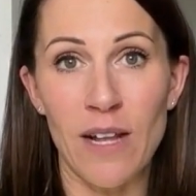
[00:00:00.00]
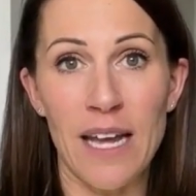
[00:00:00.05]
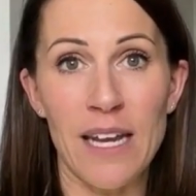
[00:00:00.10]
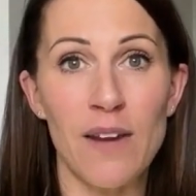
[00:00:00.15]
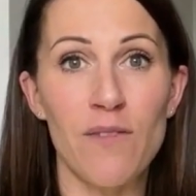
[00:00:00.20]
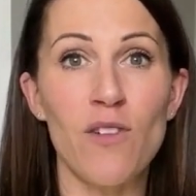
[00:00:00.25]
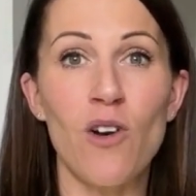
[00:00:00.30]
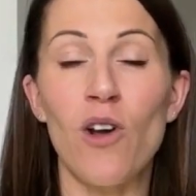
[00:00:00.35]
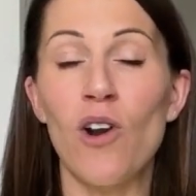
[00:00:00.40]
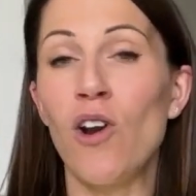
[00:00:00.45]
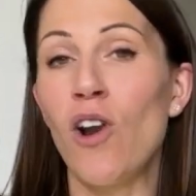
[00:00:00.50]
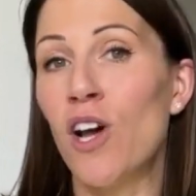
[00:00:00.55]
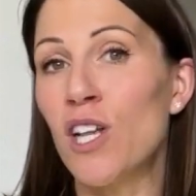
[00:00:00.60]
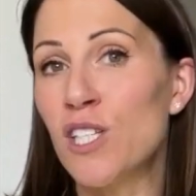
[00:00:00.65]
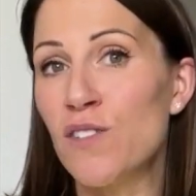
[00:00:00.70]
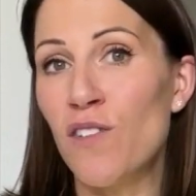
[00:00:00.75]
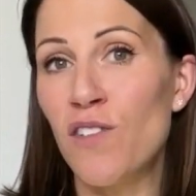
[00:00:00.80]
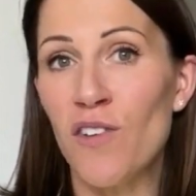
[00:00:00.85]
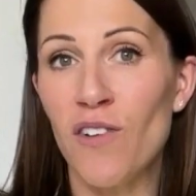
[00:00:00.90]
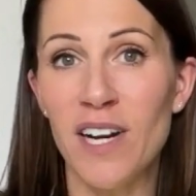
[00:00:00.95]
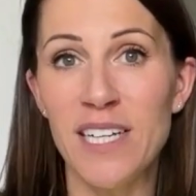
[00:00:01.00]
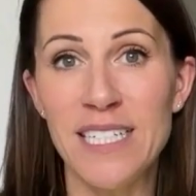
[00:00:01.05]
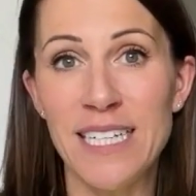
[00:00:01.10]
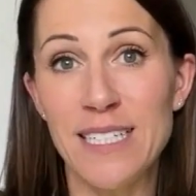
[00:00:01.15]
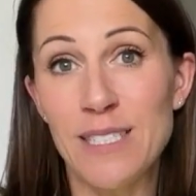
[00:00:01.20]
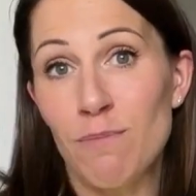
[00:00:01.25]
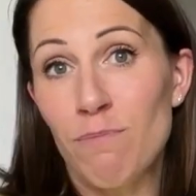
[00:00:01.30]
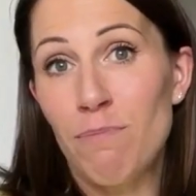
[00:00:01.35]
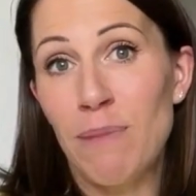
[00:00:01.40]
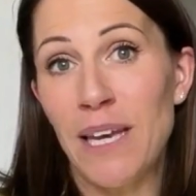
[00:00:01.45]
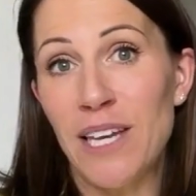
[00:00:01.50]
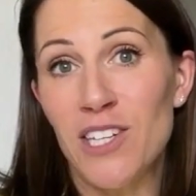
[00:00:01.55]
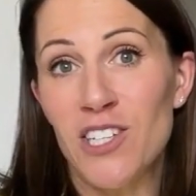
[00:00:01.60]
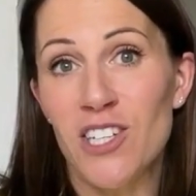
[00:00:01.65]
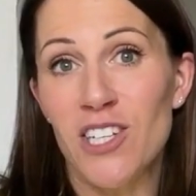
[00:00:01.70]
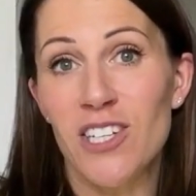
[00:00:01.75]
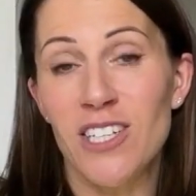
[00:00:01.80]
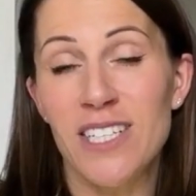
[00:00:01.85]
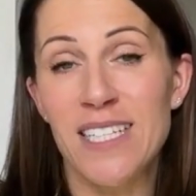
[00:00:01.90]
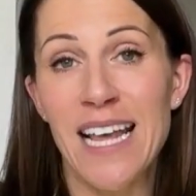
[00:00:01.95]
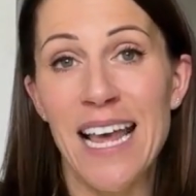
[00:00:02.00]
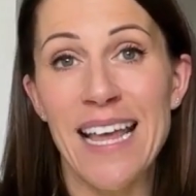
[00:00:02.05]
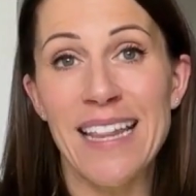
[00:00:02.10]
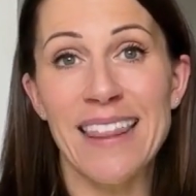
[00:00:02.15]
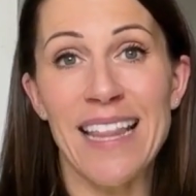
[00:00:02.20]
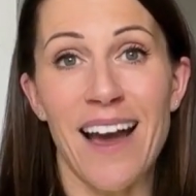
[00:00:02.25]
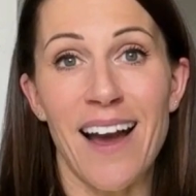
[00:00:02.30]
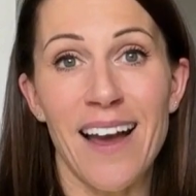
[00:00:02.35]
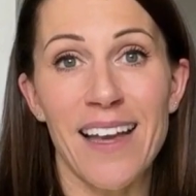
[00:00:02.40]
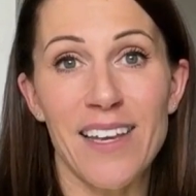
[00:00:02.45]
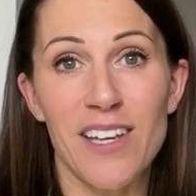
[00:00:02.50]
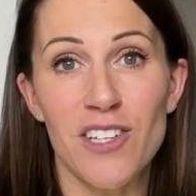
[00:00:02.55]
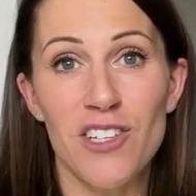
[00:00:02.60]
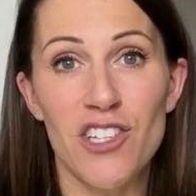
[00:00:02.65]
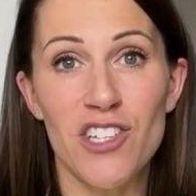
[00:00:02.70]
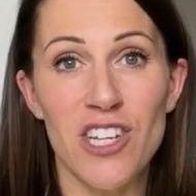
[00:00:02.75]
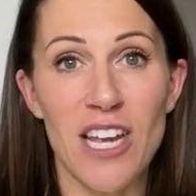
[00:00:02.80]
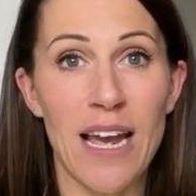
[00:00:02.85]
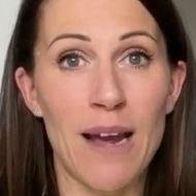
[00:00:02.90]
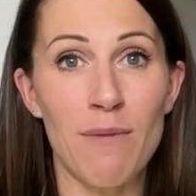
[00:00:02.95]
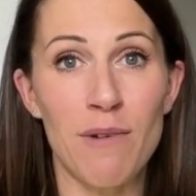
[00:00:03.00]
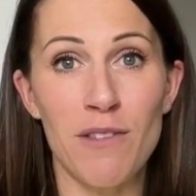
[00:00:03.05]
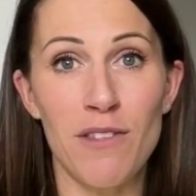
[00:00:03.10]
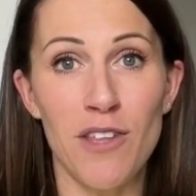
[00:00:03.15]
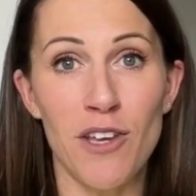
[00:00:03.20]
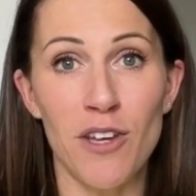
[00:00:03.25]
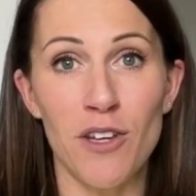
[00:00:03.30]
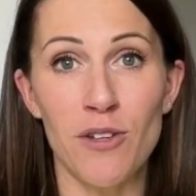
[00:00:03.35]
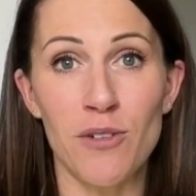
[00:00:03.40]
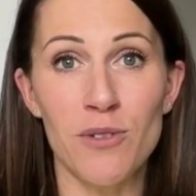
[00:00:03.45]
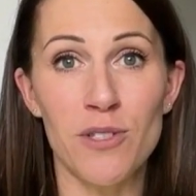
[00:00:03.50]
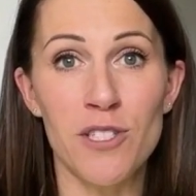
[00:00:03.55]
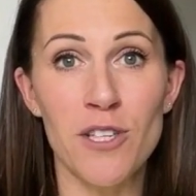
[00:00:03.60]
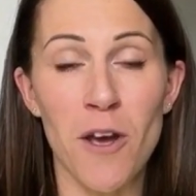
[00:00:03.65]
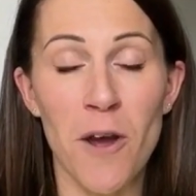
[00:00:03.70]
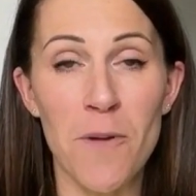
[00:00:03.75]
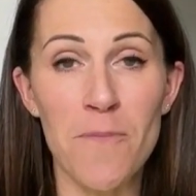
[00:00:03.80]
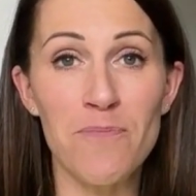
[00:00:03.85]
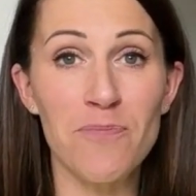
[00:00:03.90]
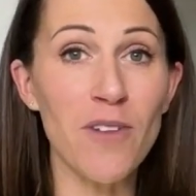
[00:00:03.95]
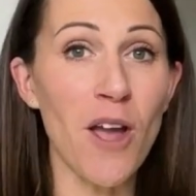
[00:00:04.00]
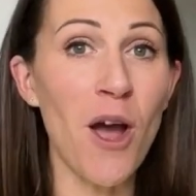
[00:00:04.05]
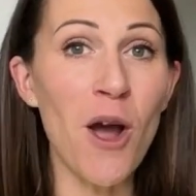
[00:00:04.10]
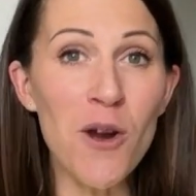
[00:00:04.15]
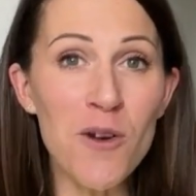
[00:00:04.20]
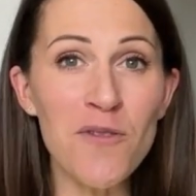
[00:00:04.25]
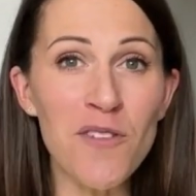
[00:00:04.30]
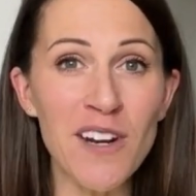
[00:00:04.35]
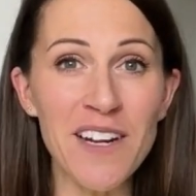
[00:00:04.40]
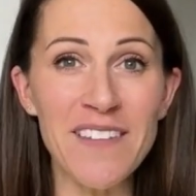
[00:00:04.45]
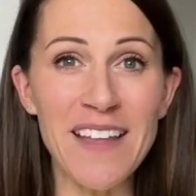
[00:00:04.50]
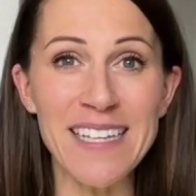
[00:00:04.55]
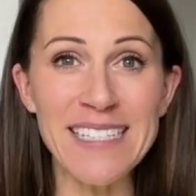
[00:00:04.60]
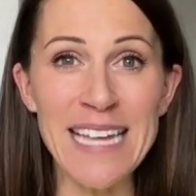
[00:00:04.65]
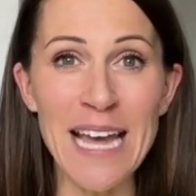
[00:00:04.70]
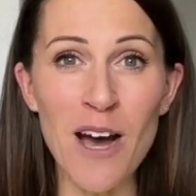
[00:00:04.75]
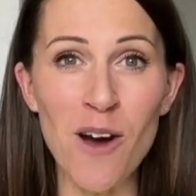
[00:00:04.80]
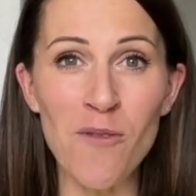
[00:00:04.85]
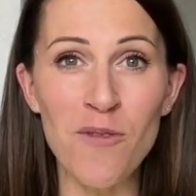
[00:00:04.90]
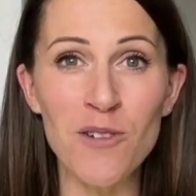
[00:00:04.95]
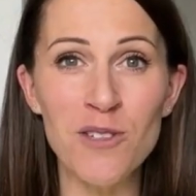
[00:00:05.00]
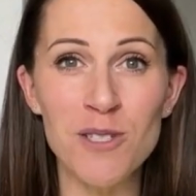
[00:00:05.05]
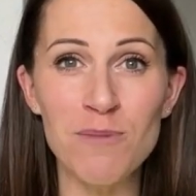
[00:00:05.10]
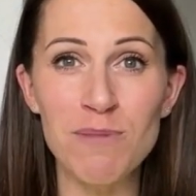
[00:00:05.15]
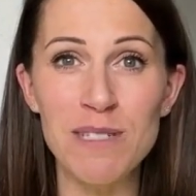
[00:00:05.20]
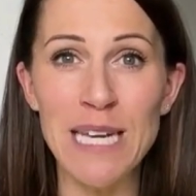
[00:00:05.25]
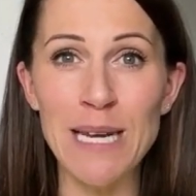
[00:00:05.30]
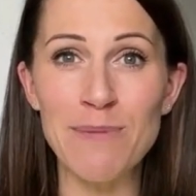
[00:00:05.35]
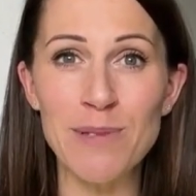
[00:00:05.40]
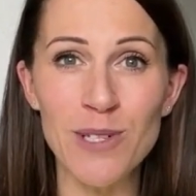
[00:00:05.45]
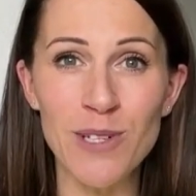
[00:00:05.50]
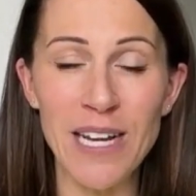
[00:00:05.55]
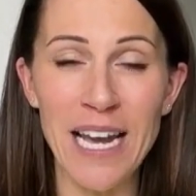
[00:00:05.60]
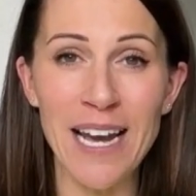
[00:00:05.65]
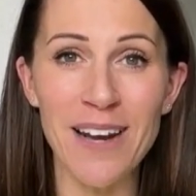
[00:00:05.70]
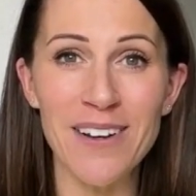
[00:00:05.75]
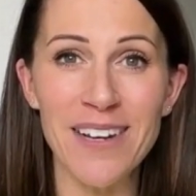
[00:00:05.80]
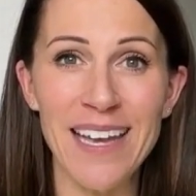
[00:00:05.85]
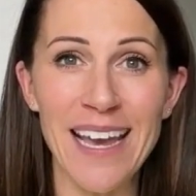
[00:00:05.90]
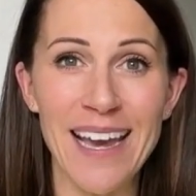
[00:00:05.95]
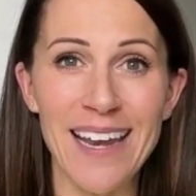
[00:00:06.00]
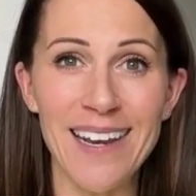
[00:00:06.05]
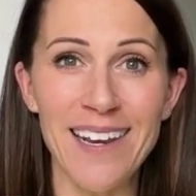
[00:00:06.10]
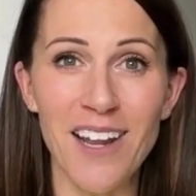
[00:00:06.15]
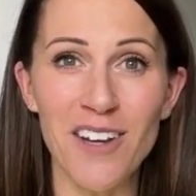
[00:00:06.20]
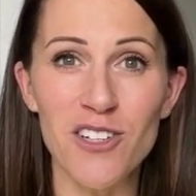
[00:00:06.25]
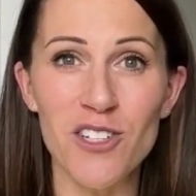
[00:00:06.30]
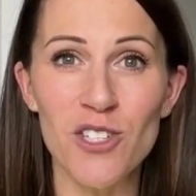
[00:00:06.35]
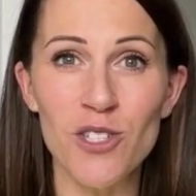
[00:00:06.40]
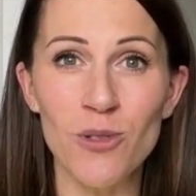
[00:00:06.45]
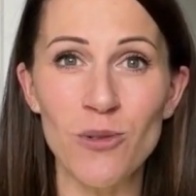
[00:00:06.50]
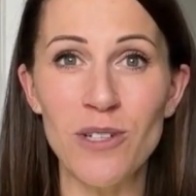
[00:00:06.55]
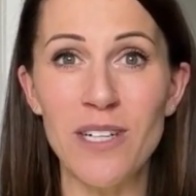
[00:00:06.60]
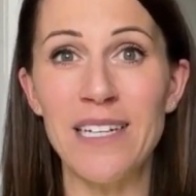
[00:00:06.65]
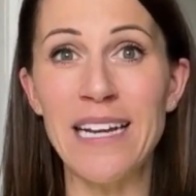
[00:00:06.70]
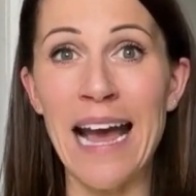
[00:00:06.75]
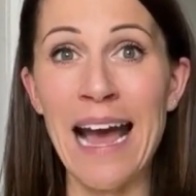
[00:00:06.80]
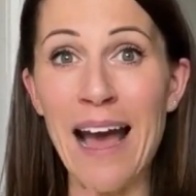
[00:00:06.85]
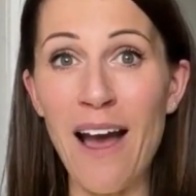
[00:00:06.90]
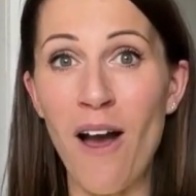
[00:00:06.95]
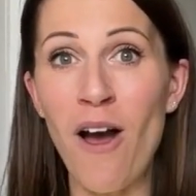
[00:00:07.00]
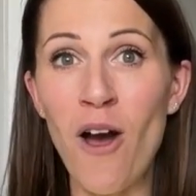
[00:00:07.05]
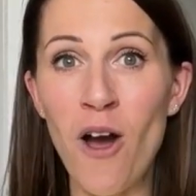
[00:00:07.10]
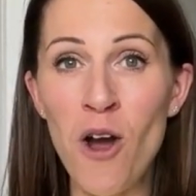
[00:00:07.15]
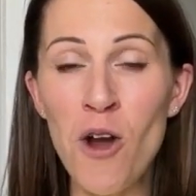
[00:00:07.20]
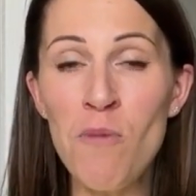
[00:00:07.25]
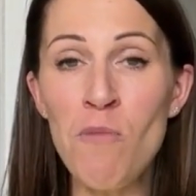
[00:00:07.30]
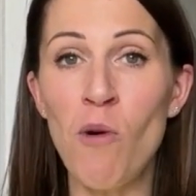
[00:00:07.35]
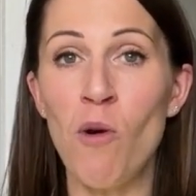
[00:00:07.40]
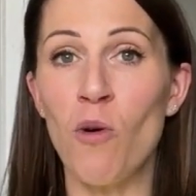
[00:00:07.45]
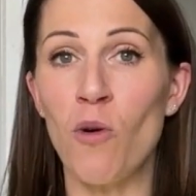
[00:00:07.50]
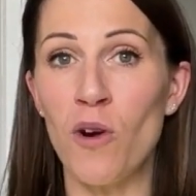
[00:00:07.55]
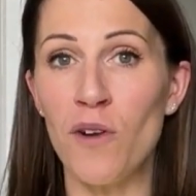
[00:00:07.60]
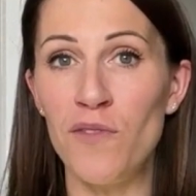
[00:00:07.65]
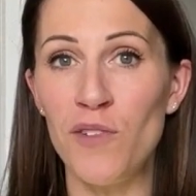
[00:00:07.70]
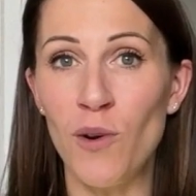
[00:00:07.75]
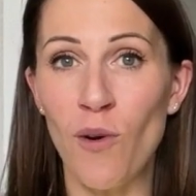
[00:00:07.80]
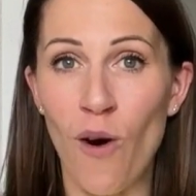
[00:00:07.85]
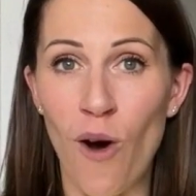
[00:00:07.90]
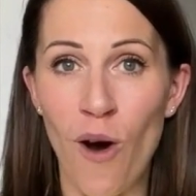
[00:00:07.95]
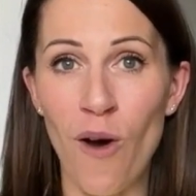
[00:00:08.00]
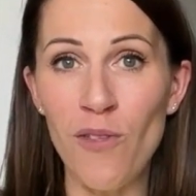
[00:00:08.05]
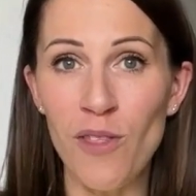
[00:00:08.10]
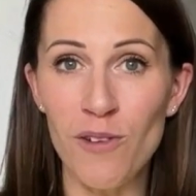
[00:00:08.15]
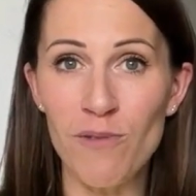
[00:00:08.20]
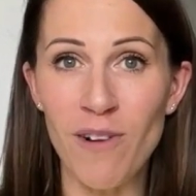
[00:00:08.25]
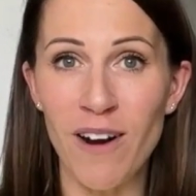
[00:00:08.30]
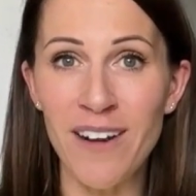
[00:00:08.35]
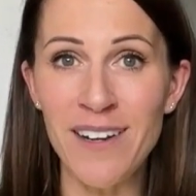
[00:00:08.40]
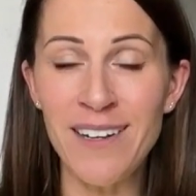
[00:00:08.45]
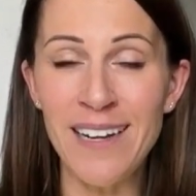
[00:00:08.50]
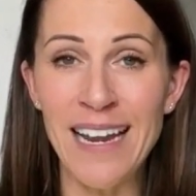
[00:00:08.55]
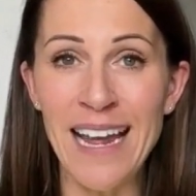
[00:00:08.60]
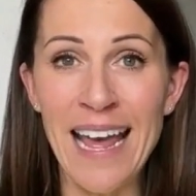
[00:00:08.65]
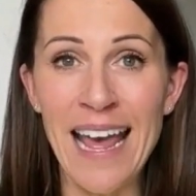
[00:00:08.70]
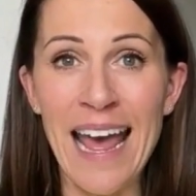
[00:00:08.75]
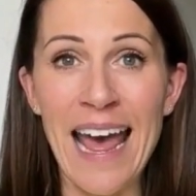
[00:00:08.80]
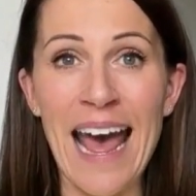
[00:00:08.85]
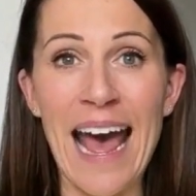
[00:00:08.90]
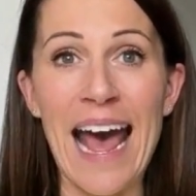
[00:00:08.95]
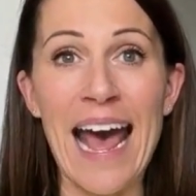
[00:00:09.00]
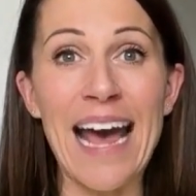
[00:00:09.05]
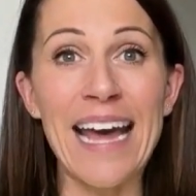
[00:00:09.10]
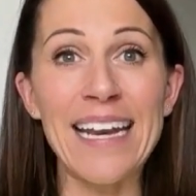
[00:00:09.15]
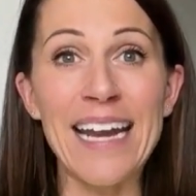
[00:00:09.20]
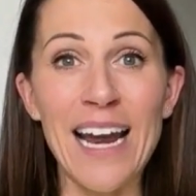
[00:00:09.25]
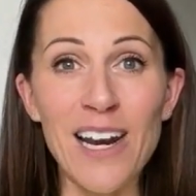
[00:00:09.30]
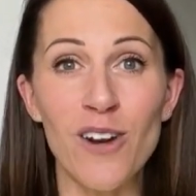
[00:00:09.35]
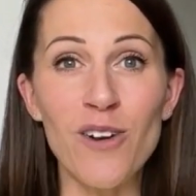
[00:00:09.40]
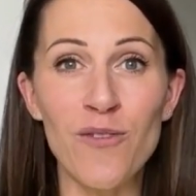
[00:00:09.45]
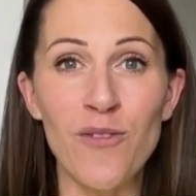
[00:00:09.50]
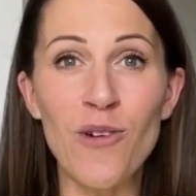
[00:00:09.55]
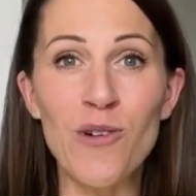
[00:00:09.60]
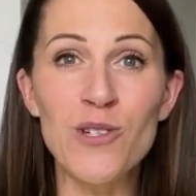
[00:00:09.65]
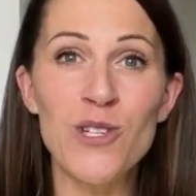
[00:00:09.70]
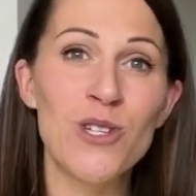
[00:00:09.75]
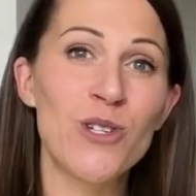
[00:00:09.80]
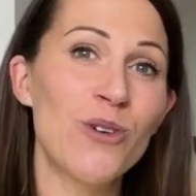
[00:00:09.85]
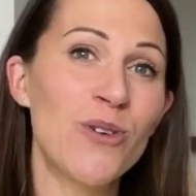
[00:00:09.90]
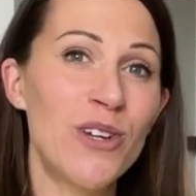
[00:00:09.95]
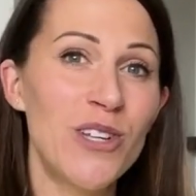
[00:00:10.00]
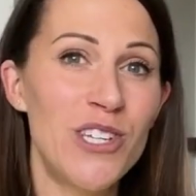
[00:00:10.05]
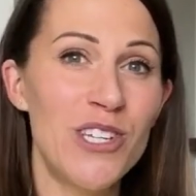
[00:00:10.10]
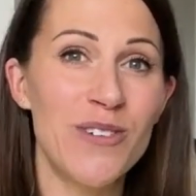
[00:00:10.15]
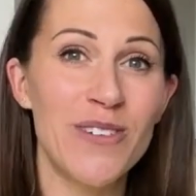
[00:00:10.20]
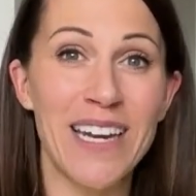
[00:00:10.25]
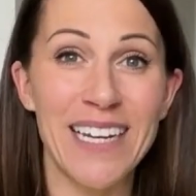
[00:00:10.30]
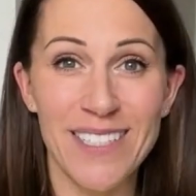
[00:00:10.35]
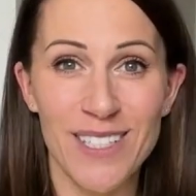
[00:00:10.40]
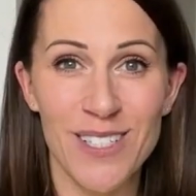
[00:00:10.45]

And I've got lots of other ideas and pictures that I can share with you. So hopefully that's helpful. Some tips on how to get lunch sorted at home or if you're on the run and I look forward to talking to you again